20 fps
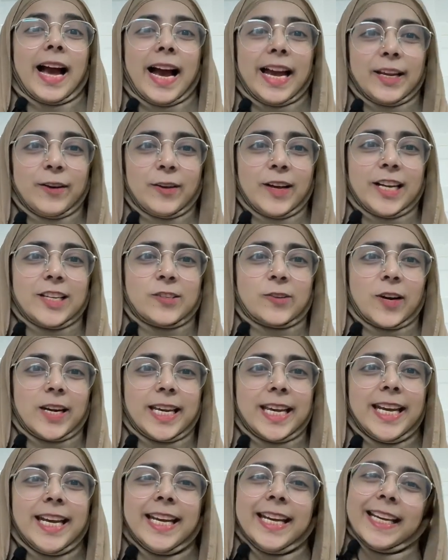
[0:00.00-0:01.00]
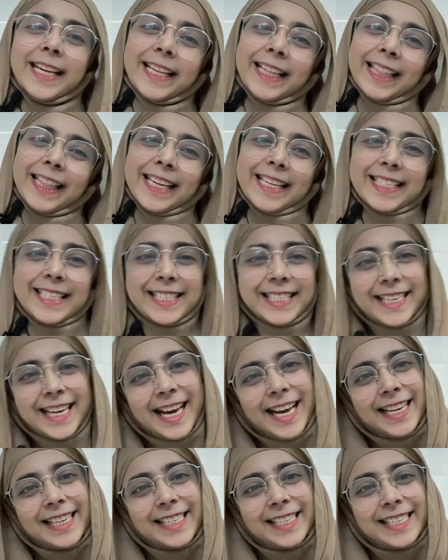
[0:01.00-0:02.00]
Are you guys ready? Let's
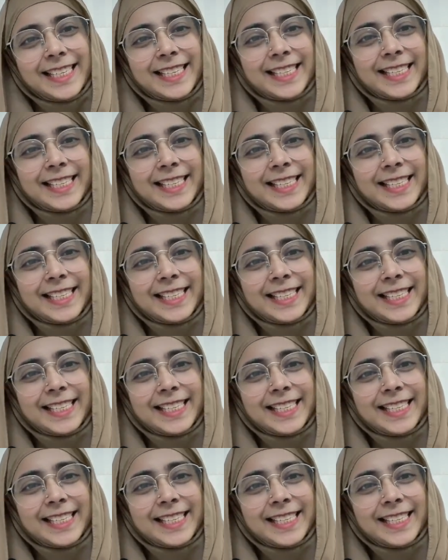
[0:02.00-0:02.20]
start.